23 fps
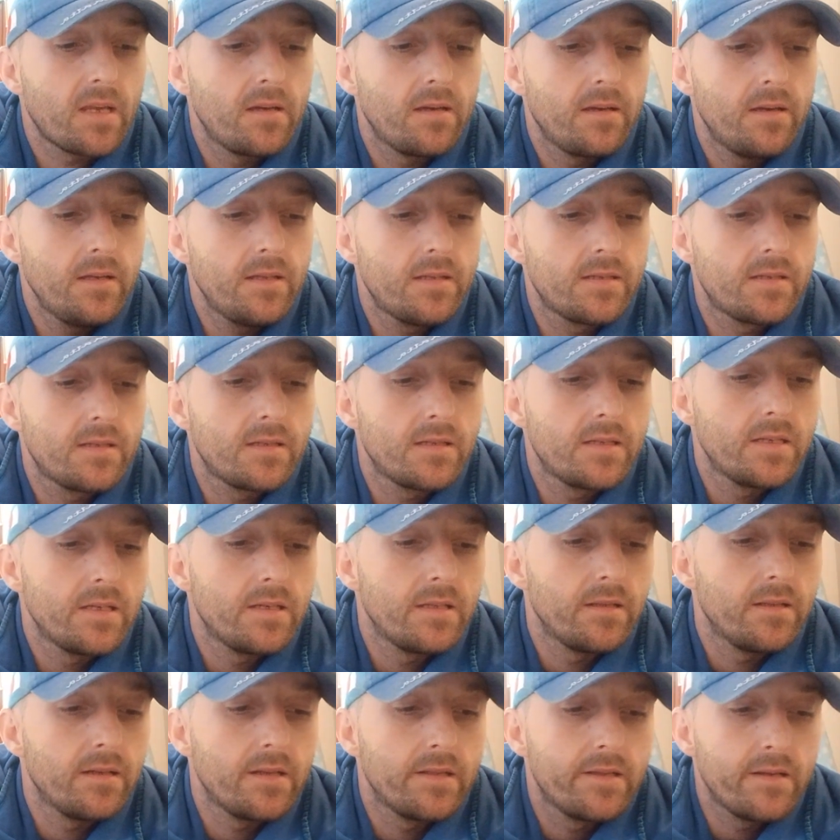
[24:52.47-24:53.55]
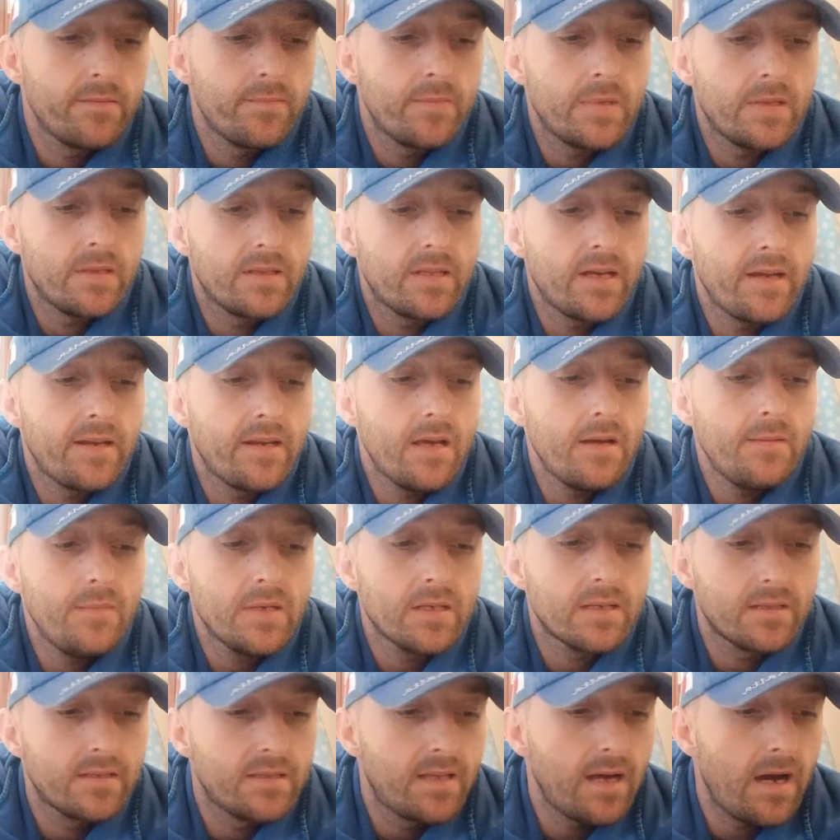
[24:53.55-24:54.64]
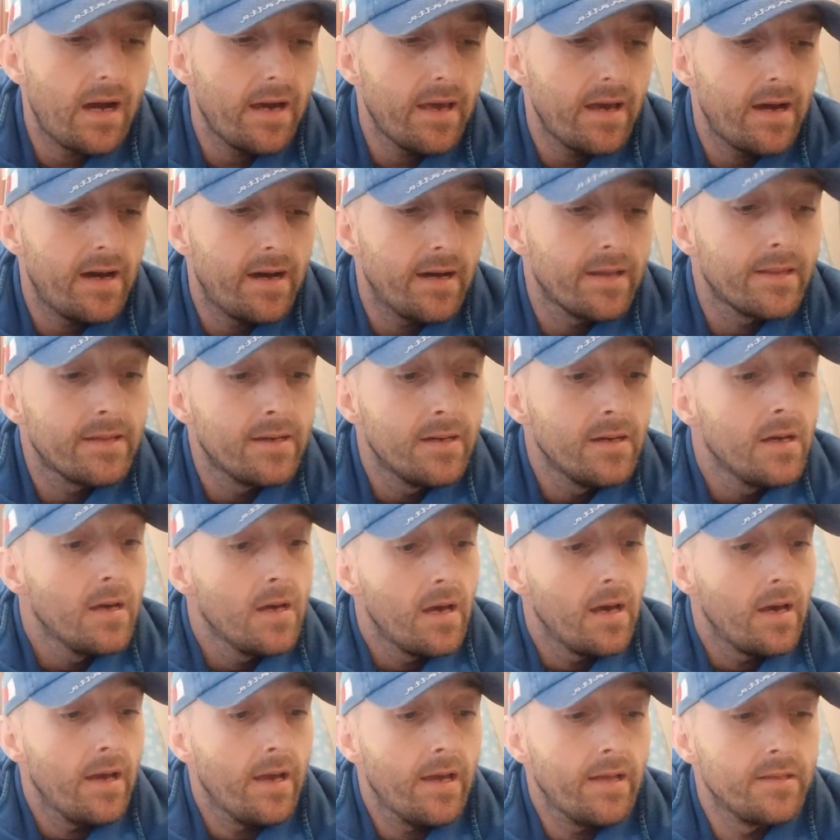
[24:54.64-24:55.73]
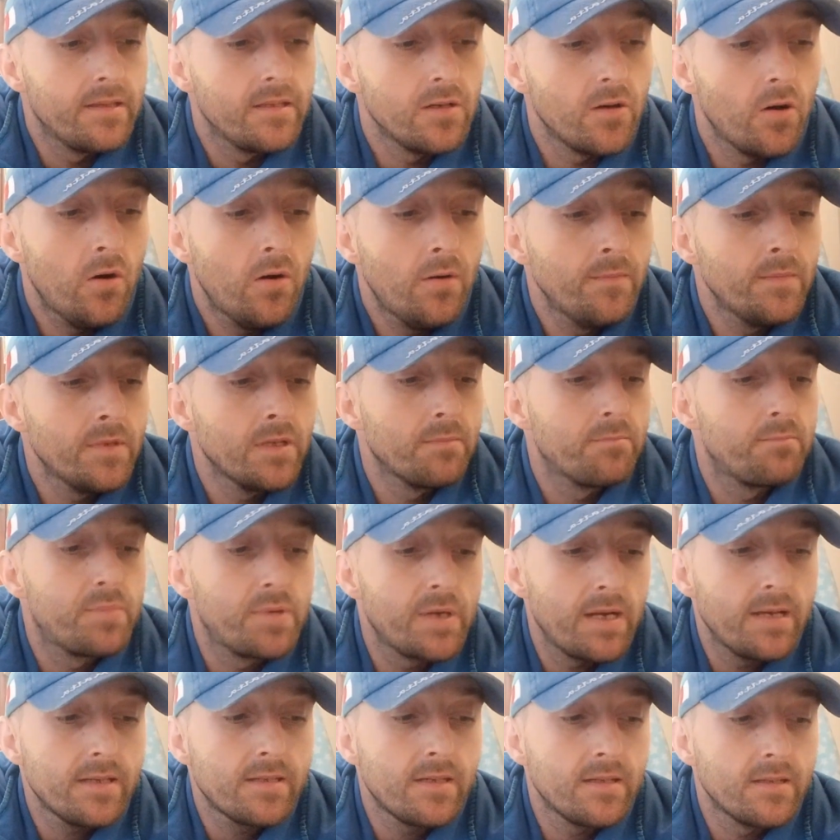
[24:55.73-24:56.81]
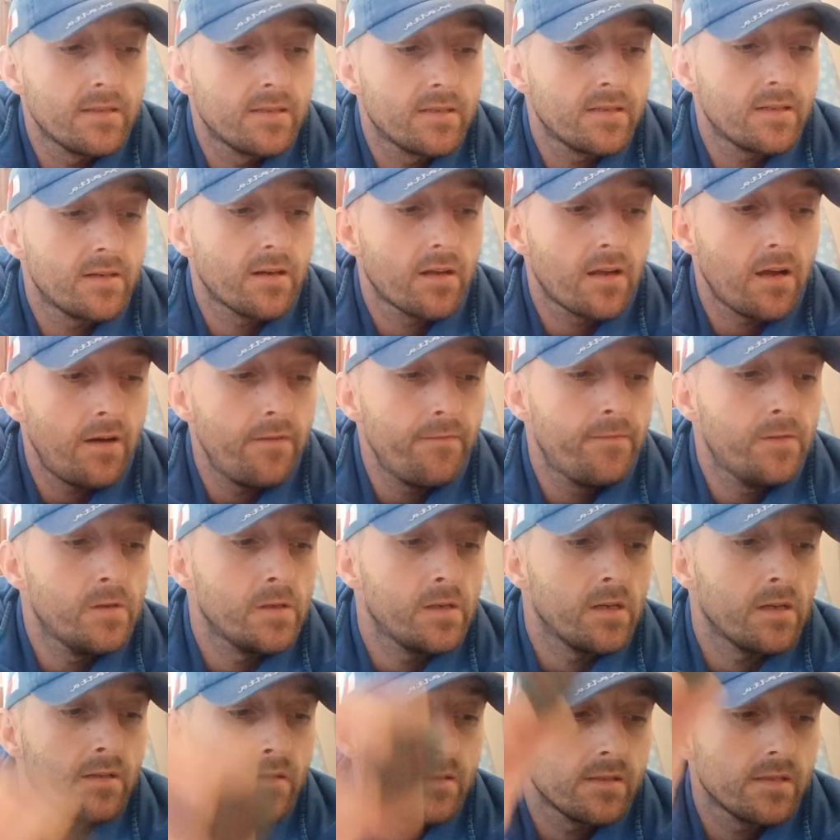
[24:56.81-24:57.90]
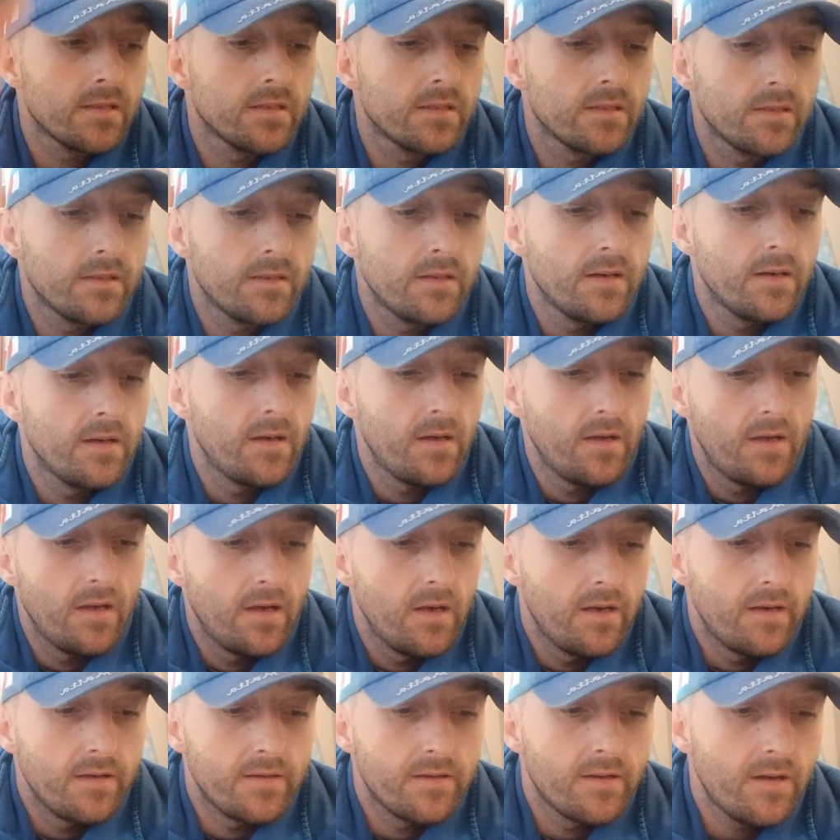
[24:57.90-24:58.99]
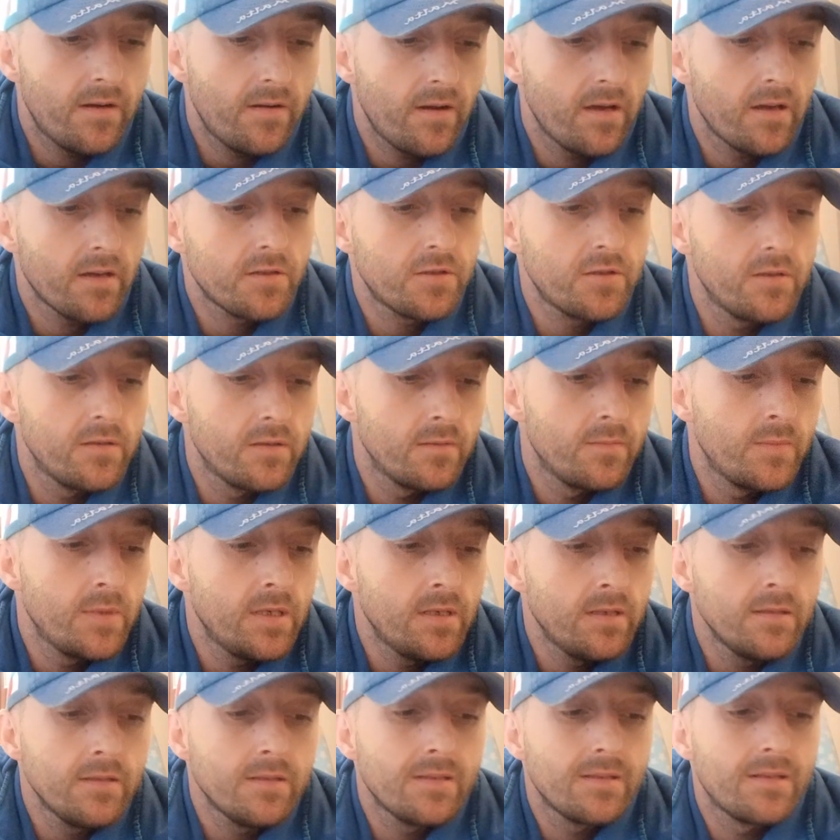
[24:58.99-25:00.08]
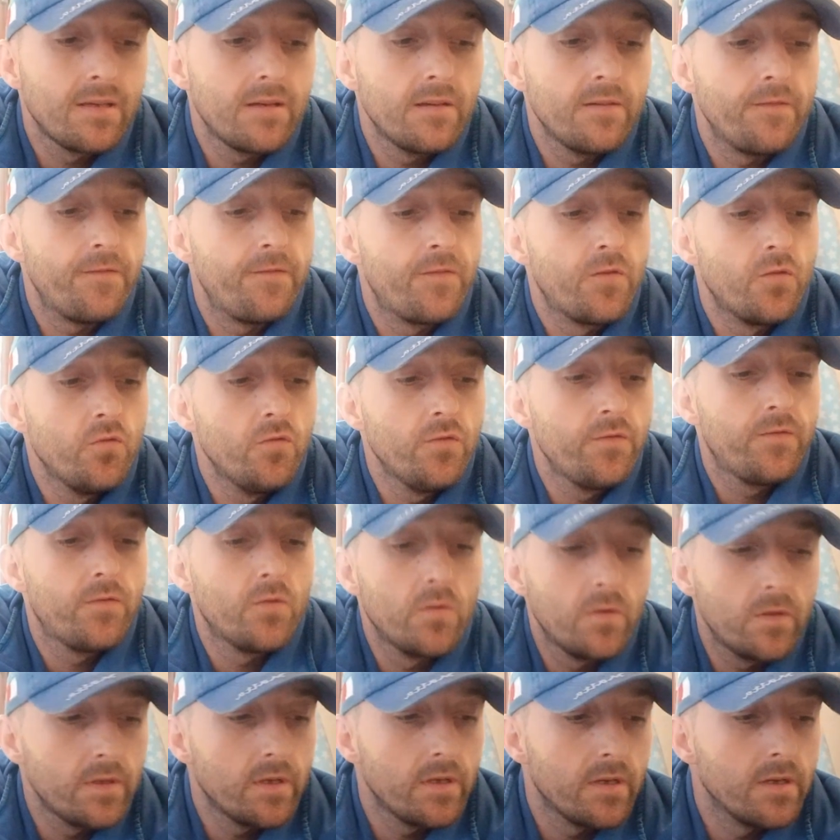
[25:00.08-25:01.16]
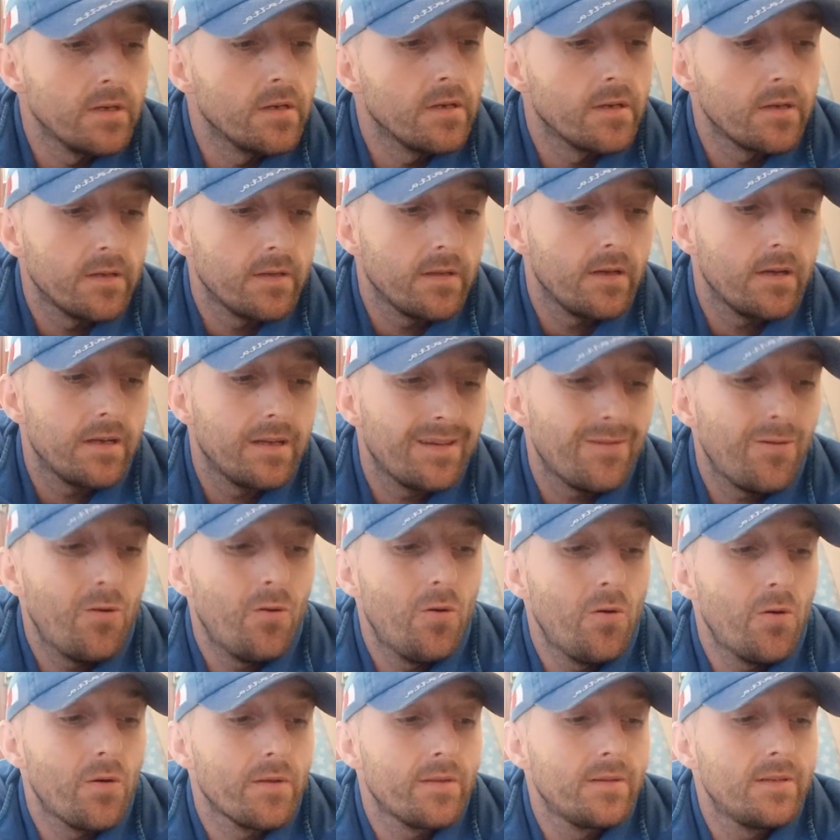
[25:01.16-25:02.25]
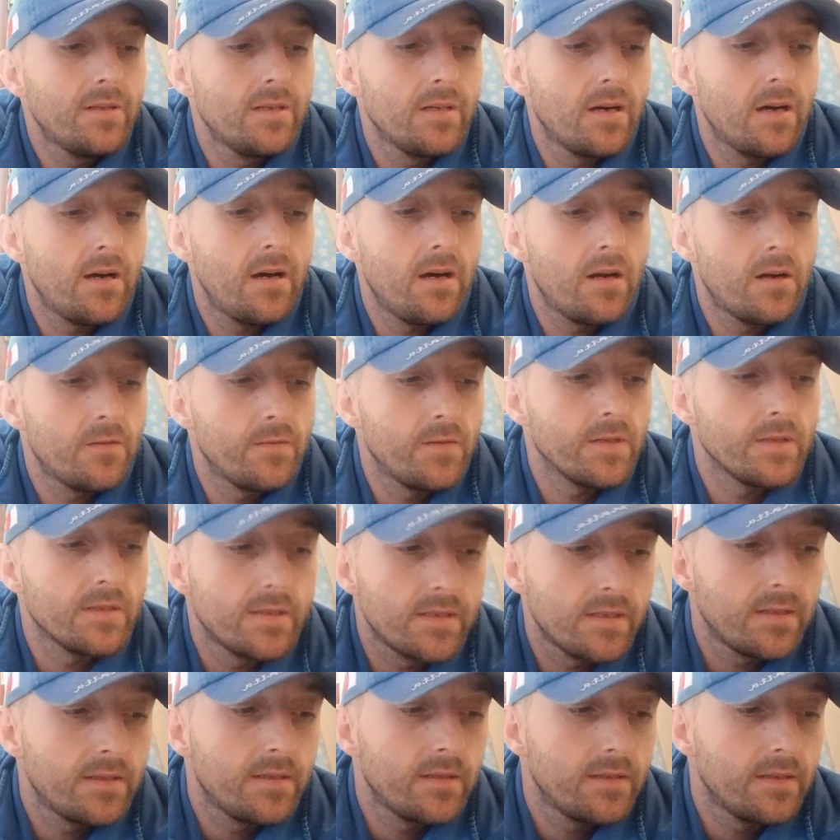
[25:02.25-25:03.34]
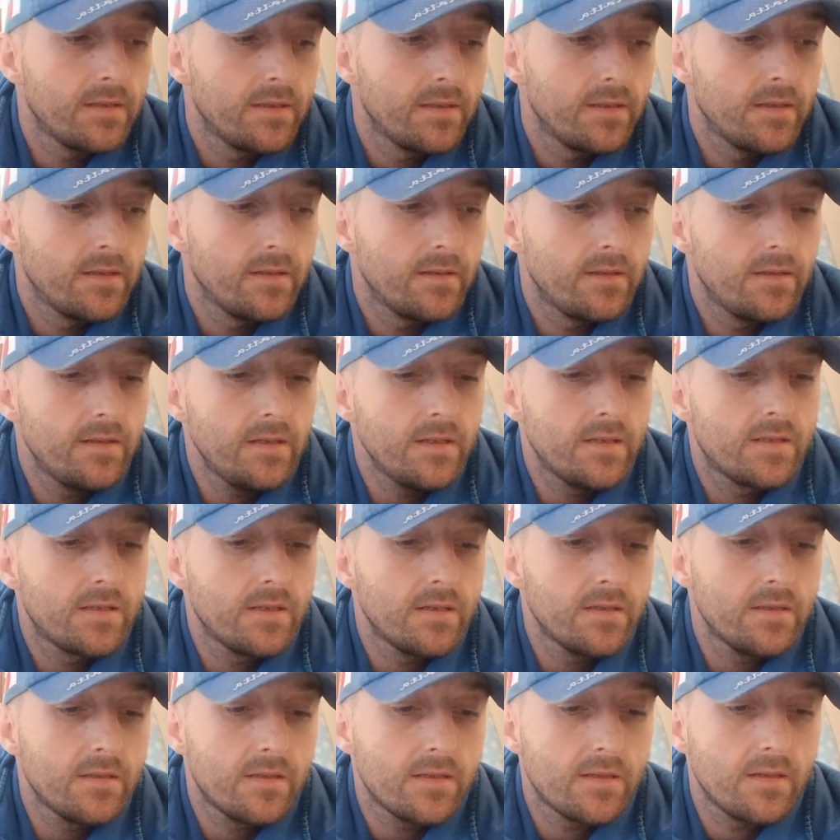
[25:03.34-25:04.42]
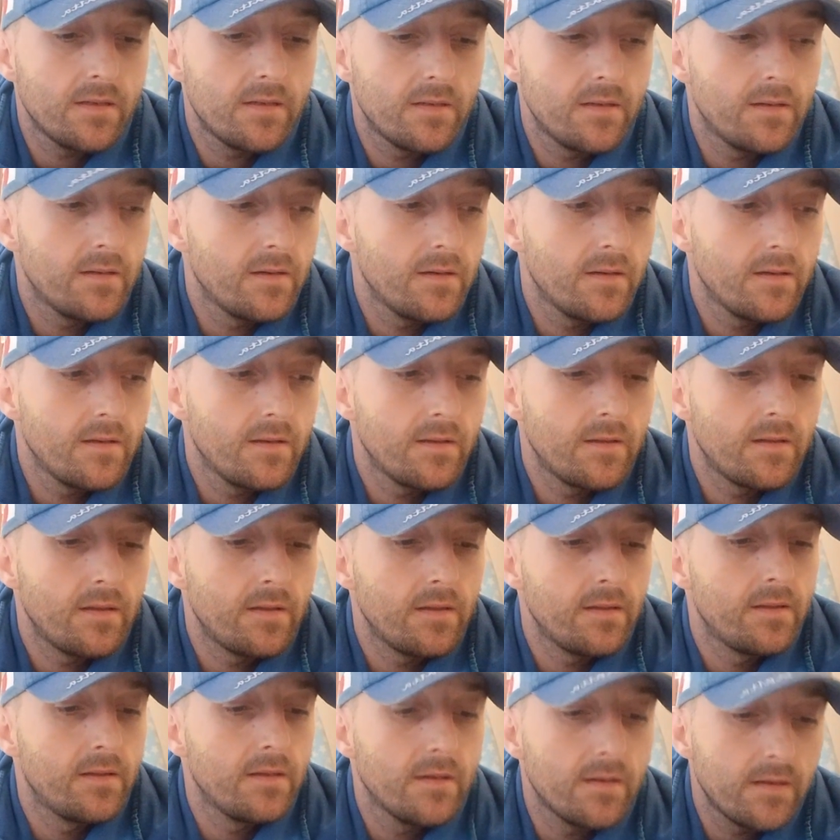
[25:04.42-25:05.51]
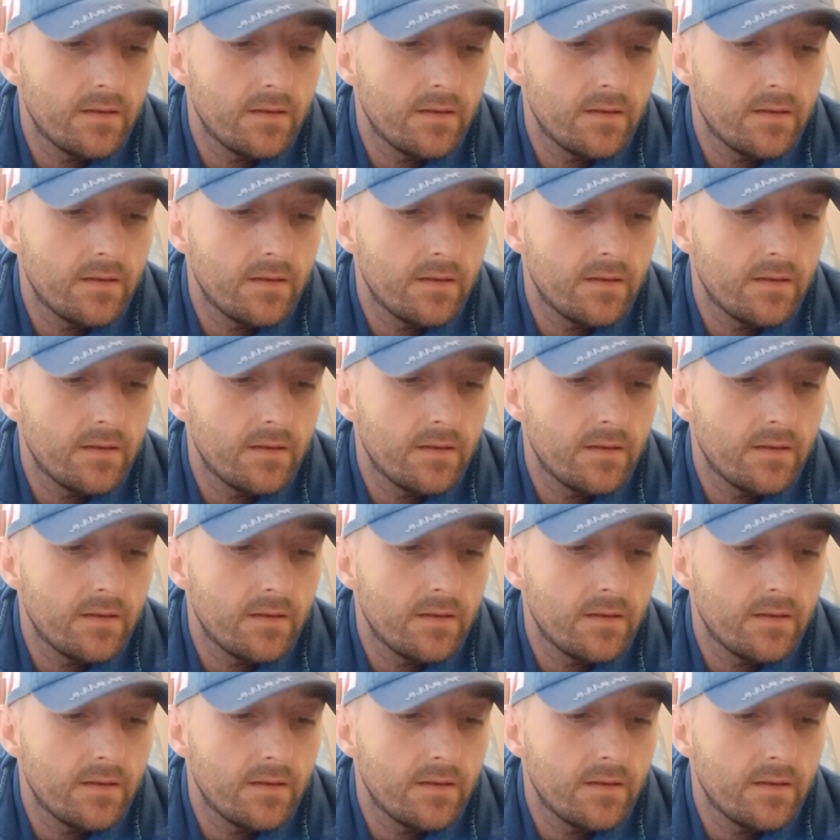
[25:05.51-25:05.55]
It's the dynamic dyad and the omnipresent circumference. Year actually means the fruitful year, or the harvest. This is the